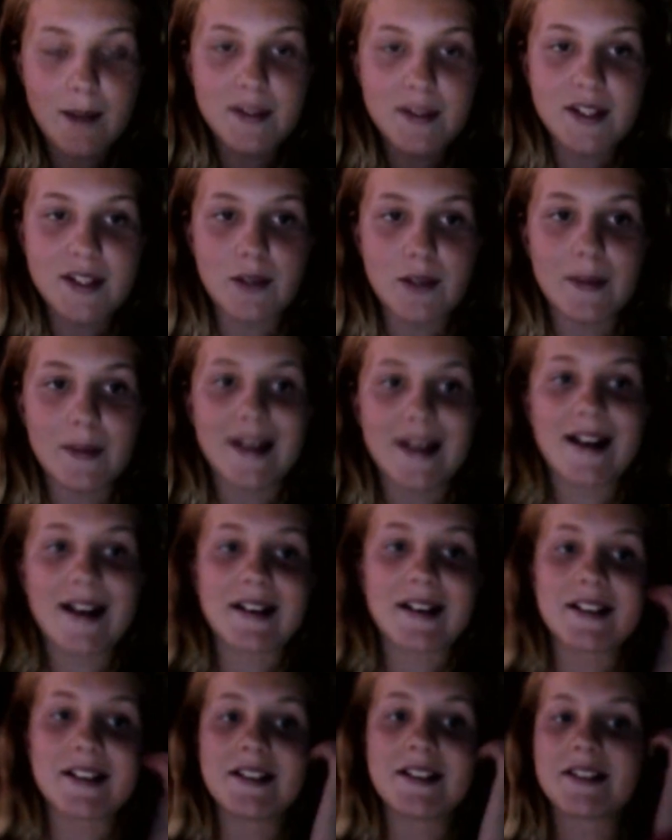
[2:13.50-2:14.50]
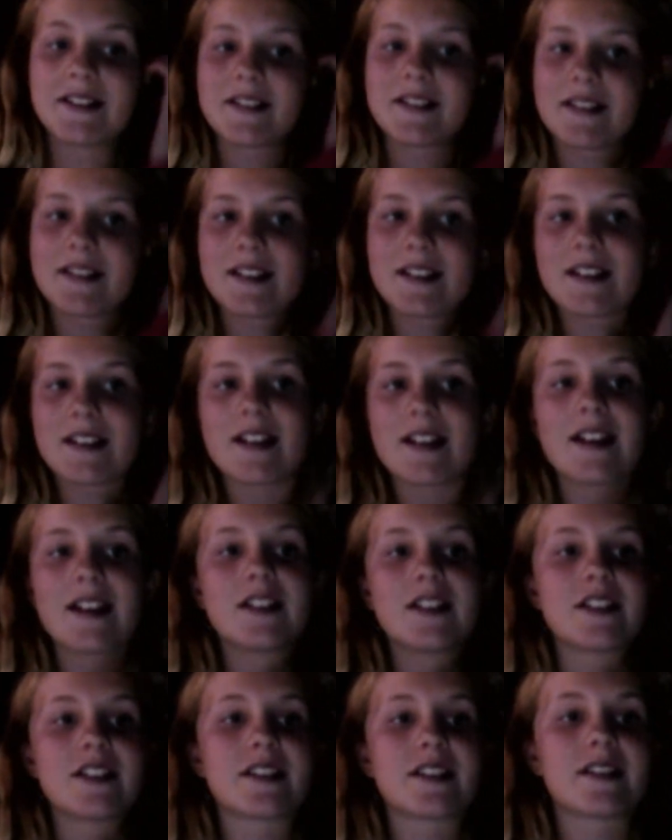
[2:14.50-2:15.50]
assuming I could
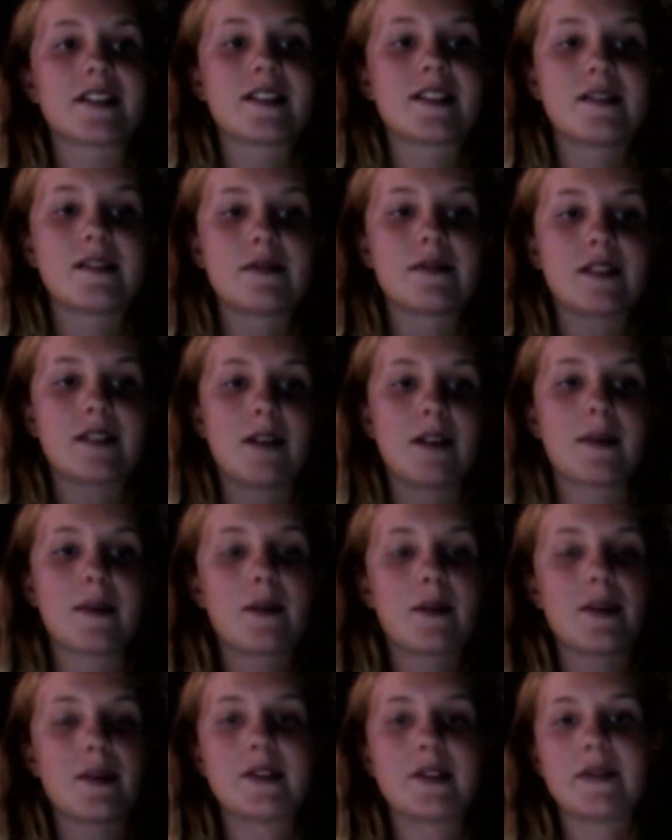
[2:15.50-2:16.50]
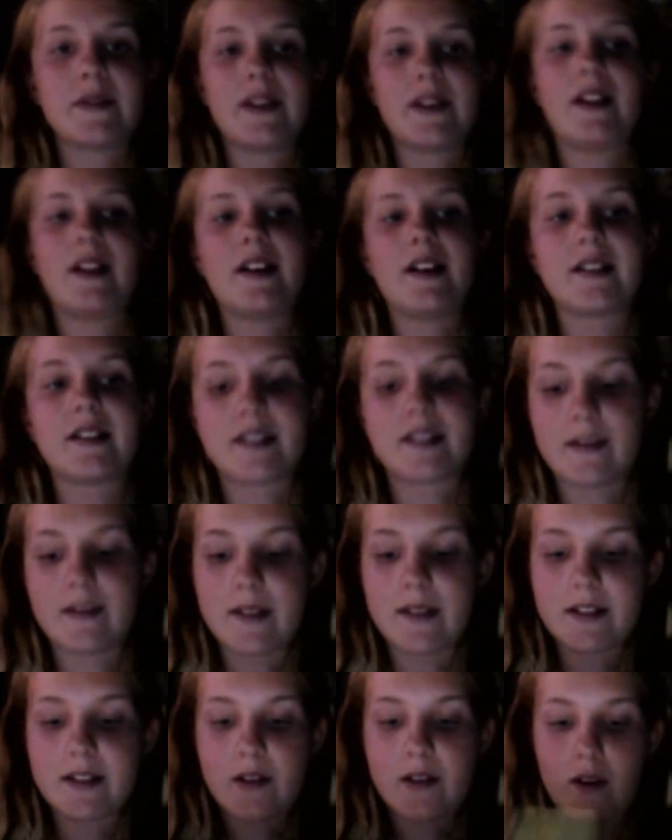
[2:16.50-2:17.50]
just tell me to redo the lines if
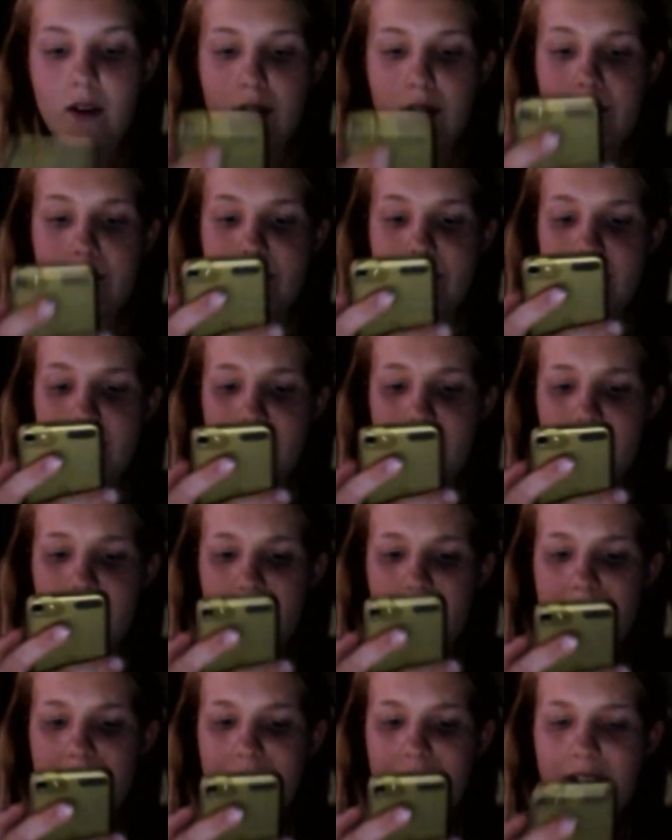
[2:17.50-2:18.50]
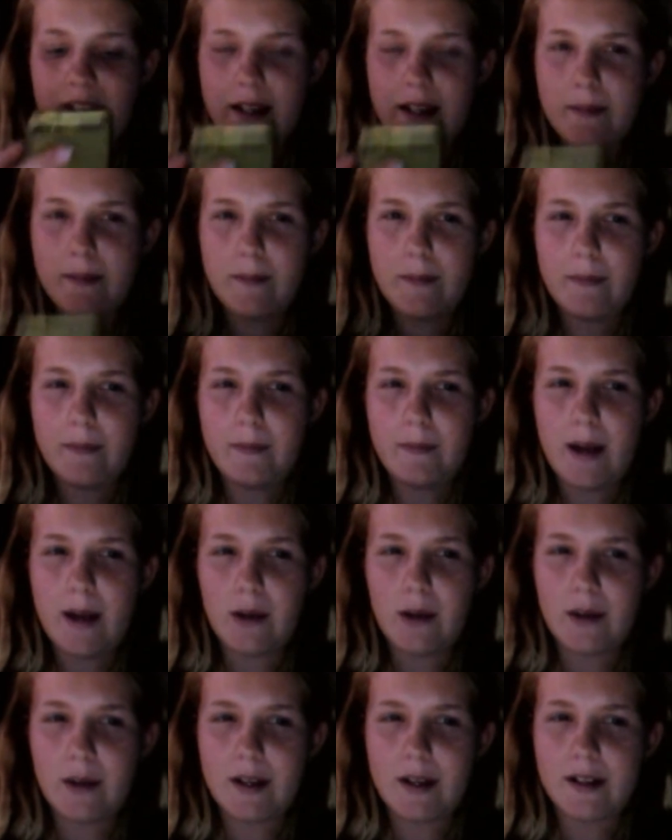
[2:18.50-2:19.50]
it's a girl. Although I think
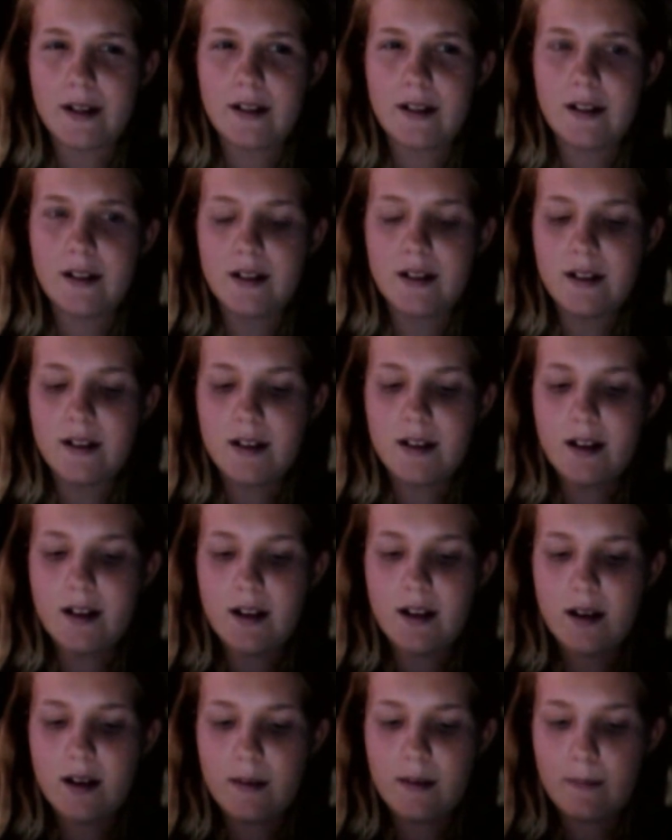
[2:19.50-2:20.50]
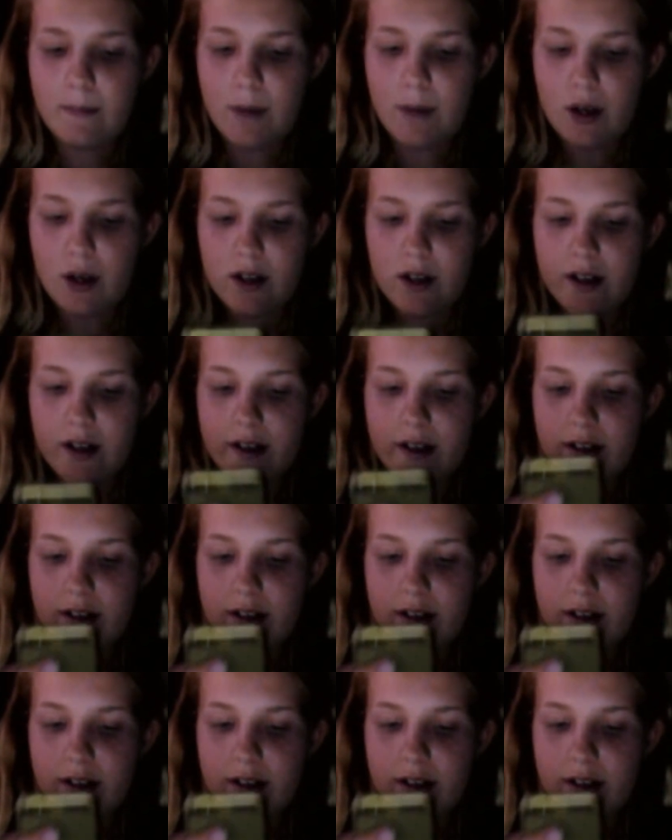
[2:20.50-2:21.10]
Merrick. Marek.